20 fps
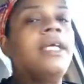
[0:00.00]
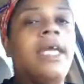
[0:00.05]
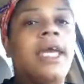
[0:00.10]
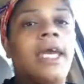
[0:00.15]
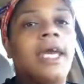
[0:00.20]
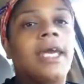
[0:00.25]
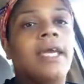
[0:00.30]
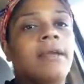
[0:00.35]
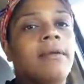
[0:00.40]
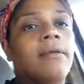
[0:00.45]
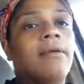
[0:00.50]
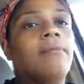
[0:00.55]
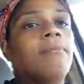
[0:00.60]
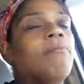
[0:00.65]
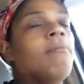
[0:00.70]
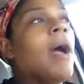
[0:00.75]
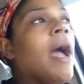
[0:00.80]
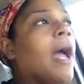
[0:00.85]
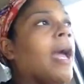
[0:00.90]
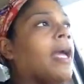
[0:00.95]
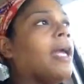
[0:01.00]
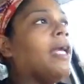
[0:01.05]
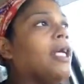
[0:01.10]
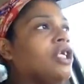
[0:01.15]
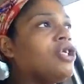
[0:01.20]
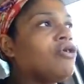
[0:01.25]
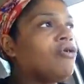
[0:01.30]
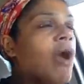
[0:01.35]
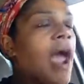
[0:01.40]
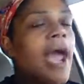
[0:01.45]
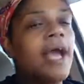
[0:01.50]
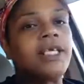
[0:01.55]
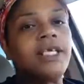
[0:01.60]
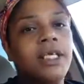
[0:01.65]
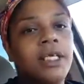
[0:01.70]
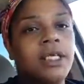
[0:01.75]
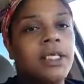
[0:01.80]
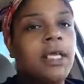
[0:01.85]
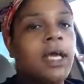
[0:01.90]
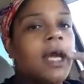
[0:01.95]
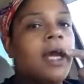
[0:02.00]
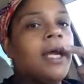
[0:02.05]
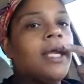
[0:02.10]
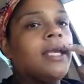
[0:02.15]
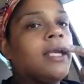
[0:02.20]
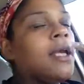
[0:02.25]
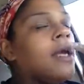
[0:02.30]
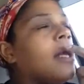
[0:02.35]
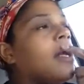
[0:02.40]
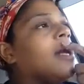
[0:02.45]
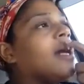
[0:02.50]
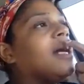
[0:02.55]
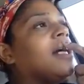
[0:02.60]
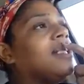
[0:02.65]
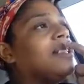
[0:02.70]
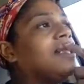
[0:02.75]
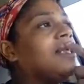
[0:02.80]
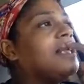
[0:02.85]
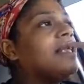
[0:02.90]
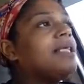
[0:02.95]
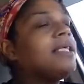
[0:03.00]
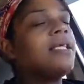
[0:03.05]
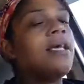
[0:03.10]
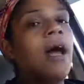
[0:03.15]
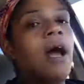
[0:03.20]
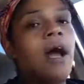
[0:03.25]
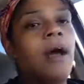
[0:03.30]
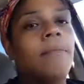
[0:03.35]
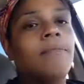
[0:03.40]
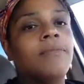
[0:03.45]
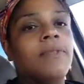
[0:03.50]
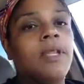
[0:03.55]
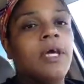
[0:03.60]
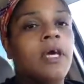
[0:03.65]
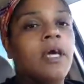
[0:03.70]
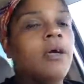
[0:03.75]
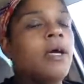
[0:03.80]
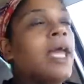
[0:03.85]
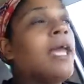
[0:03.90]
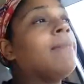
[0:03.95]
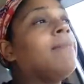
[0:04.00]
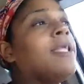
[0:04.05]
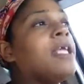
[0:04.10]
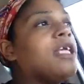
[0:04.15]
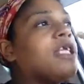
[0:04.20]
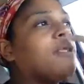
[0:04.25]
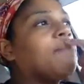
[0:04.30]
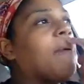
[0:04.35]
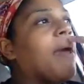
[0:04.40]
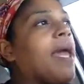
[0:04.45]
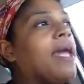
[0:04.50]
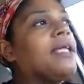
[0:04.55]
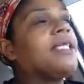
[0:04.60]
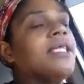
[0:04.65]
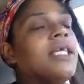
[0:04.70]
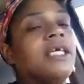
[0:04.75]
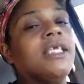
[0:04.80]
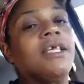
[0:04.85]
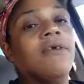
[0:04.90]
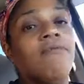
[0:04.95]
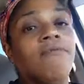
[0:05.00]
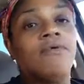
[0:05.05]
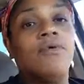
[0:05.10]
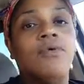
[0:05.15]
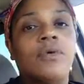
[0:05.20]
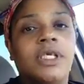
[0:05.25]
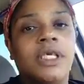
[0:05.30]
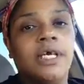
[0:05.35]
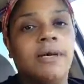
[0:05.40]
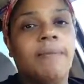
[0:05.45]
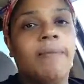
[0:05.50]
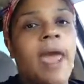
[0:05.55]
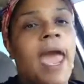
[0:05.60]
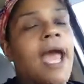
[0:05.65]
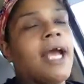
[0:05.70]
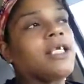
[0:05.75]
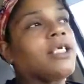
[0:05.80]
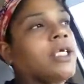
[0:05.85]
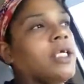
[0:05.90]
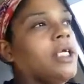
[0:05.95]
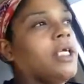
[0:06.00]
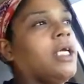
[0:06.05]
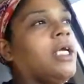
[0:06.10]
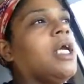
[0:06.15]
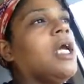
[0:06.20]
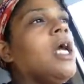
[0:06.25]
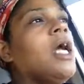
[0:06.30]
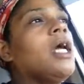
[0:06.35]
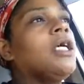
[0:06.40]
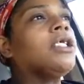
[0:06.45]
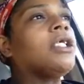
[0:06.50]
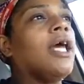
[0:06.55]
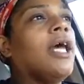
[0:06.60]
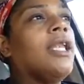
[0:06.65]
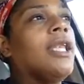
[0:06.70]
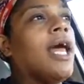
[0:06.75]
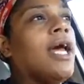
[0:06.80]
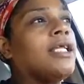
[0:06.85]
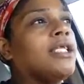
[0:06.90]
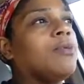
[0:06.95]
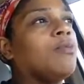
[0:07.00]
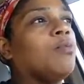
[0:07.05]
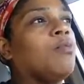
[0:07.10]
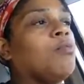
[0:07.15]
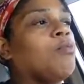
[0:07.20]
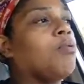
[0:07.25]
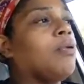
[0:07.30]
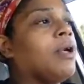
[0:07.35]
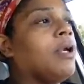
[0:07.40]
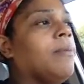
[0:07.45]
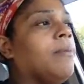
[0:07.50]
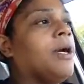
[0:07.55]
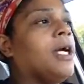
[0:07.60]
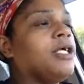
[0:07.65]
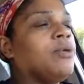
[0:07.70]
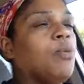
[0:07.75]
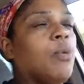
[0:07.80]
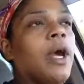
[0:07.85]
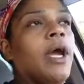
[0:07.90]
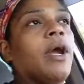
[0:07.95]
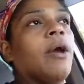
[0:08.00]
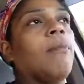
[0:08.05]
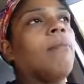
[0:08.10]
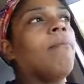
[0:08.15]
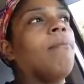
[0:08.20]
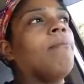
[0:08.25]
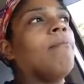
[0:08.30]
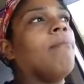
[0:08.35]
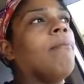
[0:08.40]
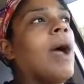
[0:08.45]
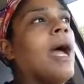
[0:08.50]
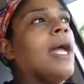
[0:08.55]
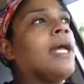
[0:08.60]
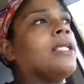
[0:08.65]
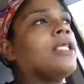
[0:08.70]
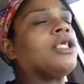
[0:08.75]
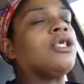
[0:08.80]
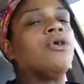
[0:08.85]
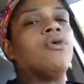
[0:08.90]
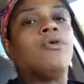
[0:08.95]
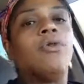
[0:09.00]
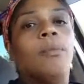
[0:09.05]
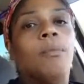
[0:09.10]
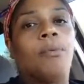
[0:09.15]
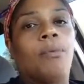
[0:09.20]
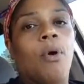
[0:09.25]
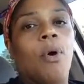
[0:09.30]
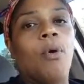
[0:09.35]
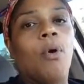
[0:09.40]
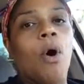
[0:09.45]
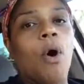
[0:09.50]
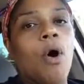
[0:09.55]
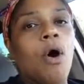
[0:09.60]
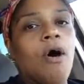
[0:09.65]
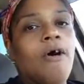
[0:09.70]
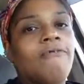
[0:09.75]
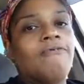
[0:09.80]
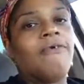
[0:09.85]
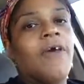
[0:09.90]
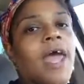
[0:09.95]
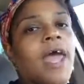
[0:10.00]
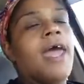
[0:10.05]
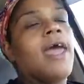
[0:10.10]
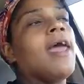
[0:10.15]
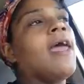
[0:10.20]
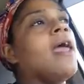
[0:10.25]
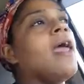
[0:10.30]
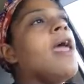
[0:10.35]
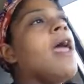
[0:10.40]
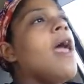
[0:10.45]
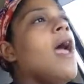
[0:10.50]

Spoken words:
get my extraction done, because this the empty space is a root tip actually, and that's pretty much where my tooth broke off at,